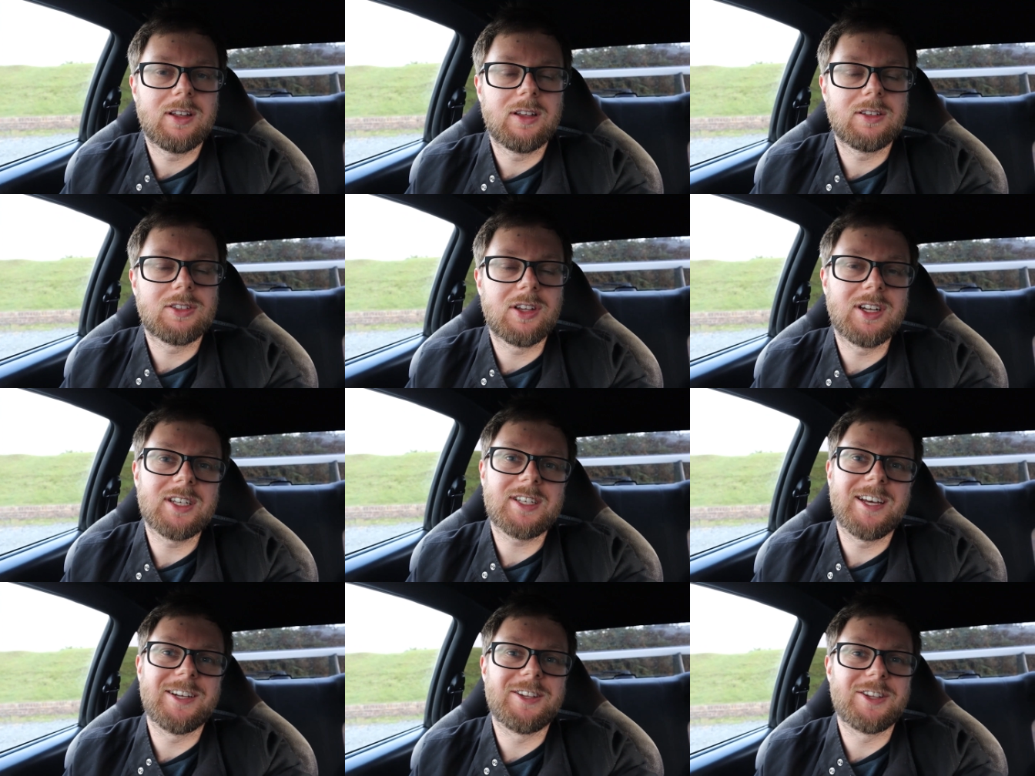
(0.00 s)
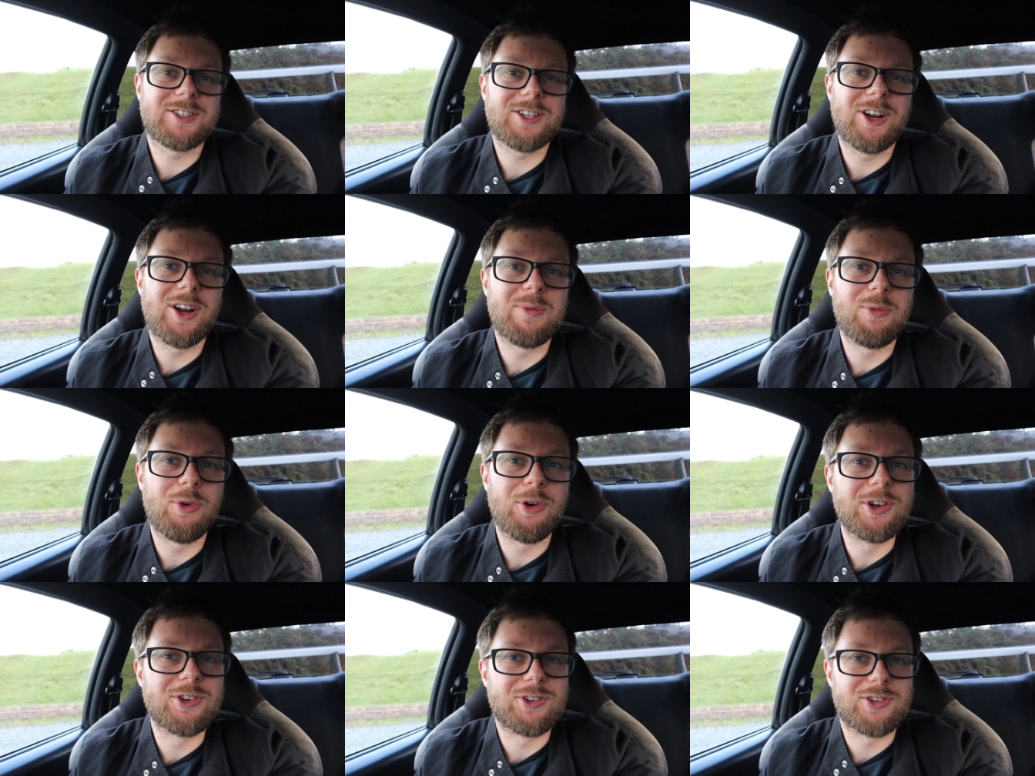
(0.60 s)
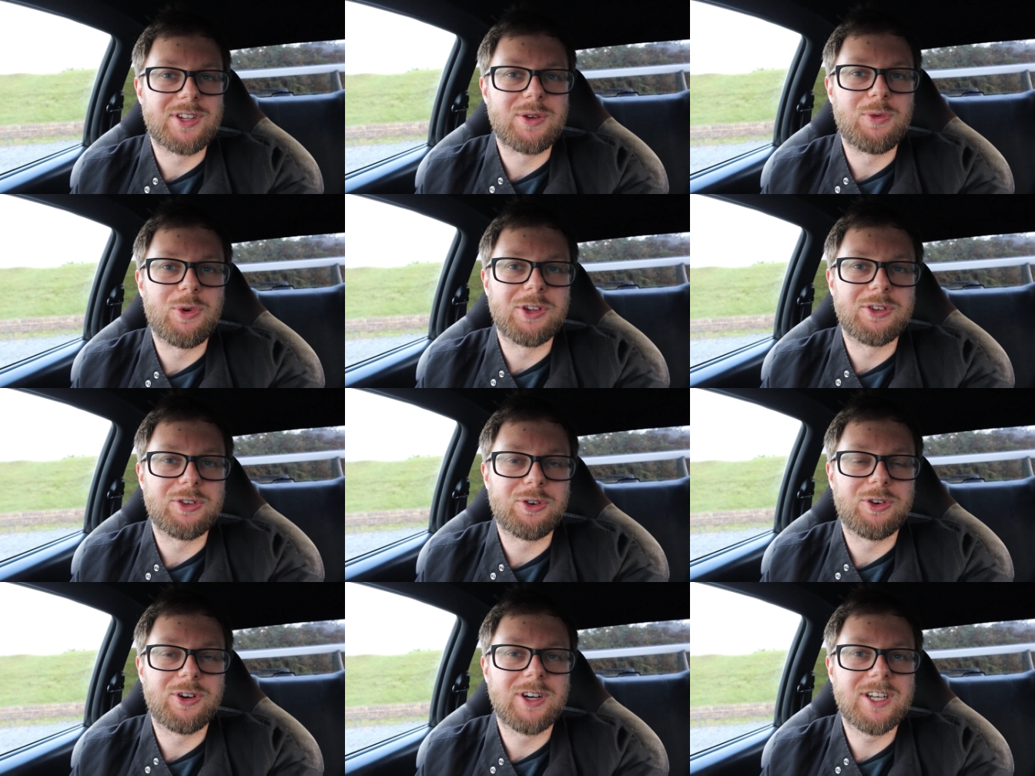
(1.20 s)
So let's get into the slightly more interesting
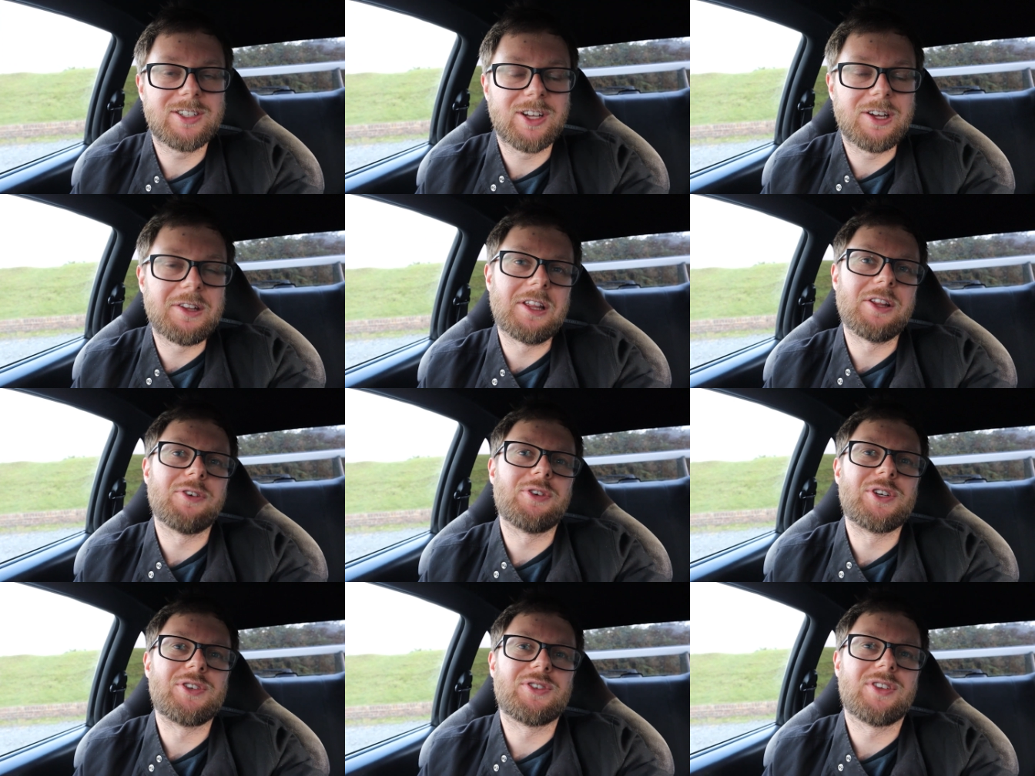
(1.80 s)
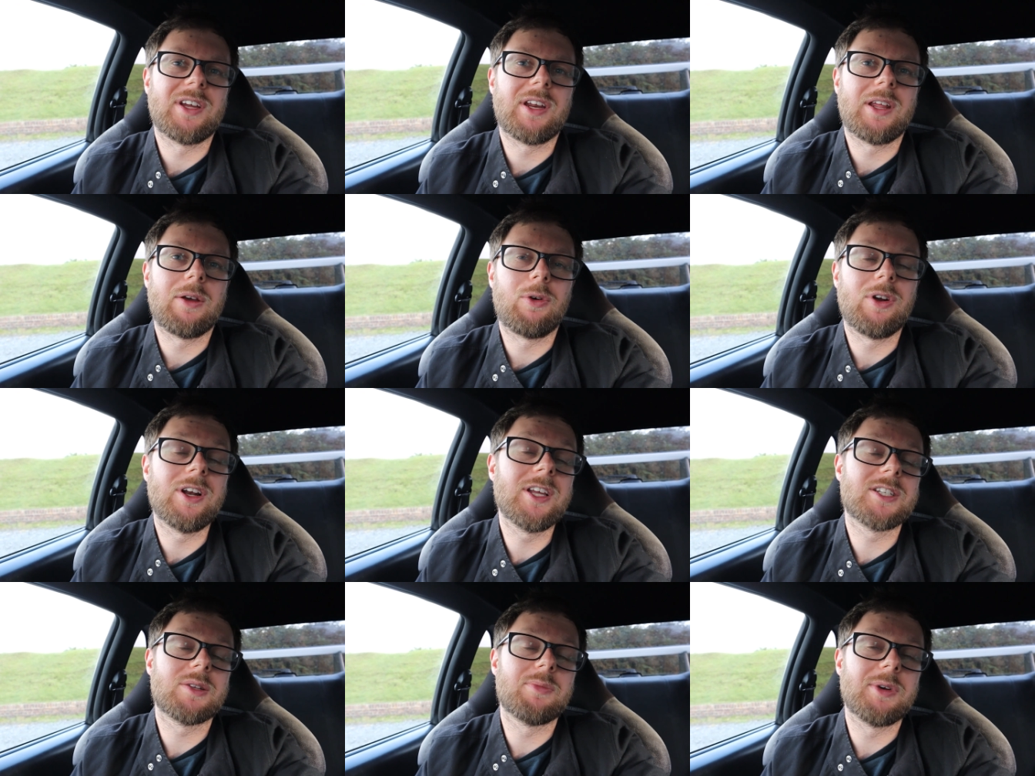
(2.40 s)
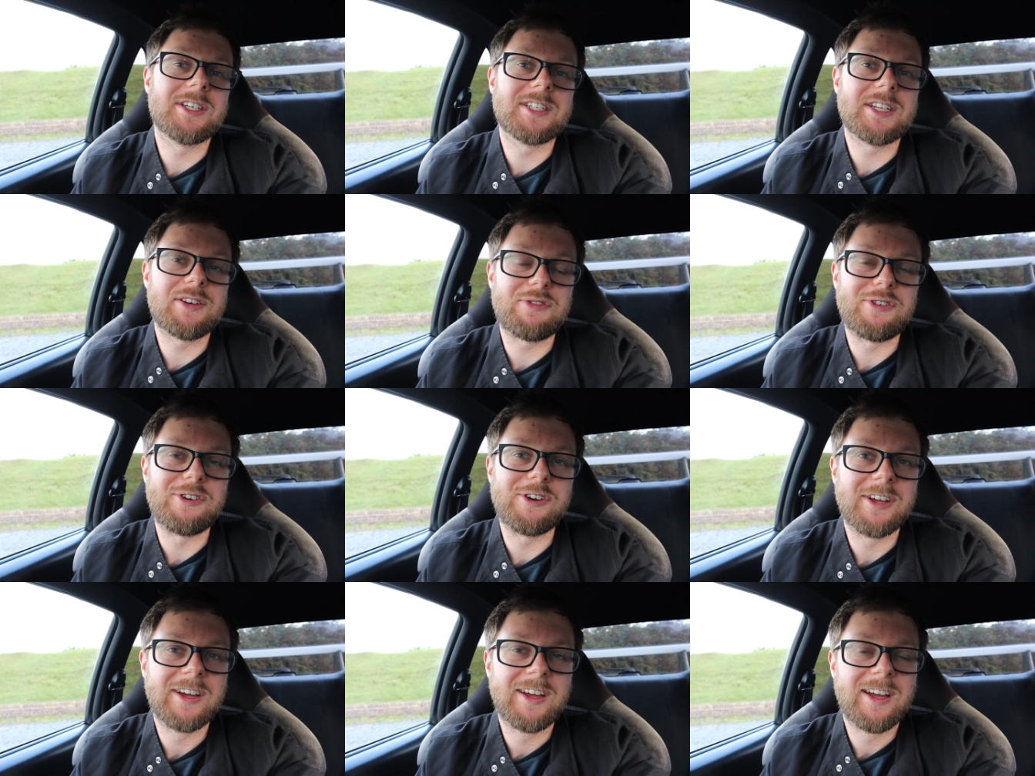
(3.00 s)
ones, or at least I think they're interesting anyway, or at least a bit
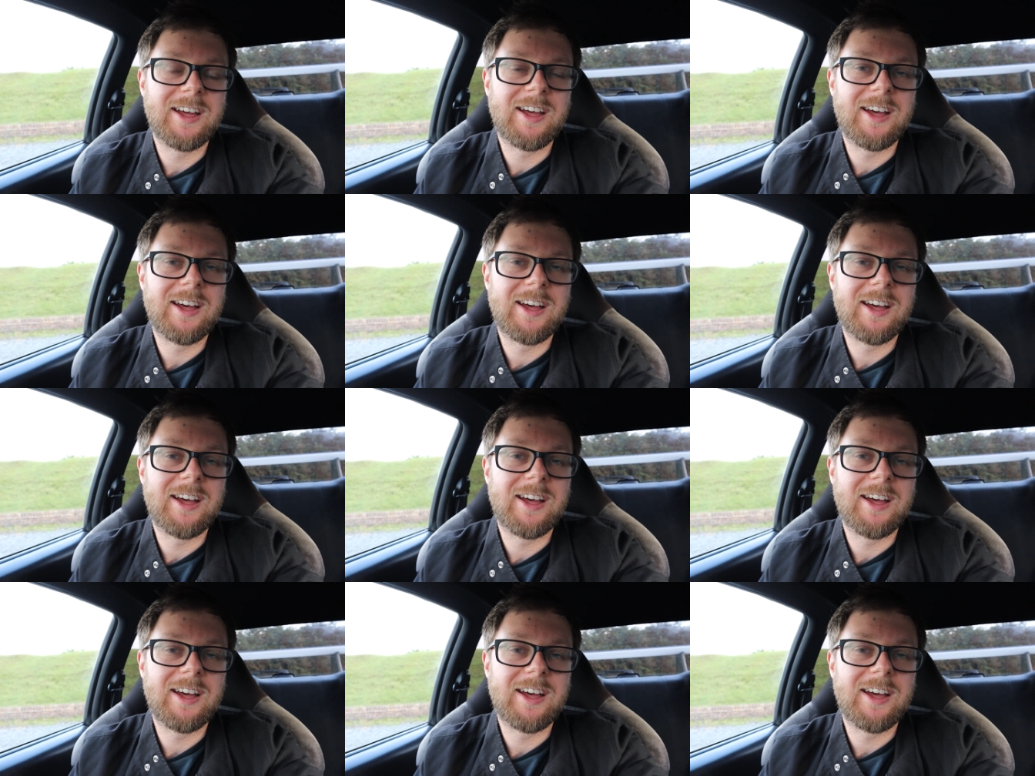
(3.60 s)
different.